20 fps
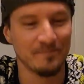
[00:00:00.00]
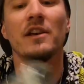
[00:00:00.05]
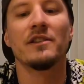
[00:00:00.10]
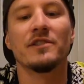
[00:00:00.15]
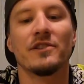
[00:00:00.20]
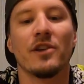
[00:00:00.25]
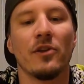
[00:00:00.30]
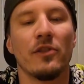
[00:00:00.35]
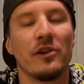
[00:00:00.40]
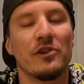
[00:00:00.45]

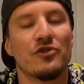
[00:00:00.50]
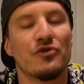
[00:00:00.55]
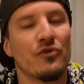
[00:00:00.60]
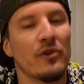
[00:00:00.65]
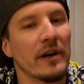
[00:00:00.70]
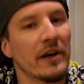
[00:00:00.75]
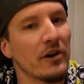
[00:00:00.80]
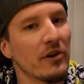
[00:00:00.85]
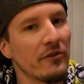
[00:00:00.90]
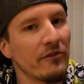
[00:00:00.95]
So the
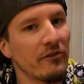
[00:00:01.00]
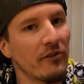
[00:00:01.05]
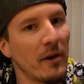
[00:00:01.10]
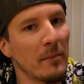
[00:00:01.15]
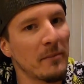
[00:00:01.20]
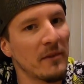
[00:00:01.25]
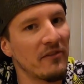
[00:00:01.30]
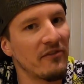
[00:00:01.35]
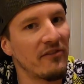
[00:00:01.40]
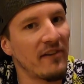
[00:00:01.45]
trigger
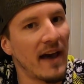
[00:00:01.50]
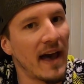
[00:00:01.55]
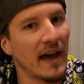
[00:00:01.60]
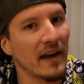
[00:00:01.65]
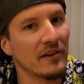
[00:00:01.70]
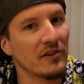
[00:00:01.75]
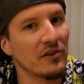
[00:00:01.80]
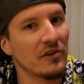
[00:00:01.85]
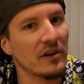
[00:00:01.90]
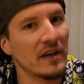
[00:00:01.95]
from the
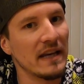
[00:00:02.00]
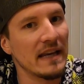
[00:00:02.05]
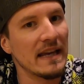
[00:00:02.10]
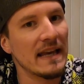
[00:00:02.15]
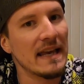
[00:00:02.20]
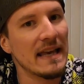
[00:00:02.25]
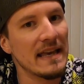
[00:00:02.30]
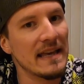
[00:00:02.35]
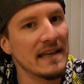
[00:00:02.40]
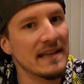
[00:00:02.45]

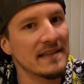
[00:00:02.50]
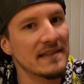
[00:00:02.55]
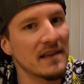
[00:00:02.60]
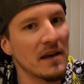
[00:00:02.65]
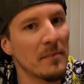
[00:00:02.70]
factory is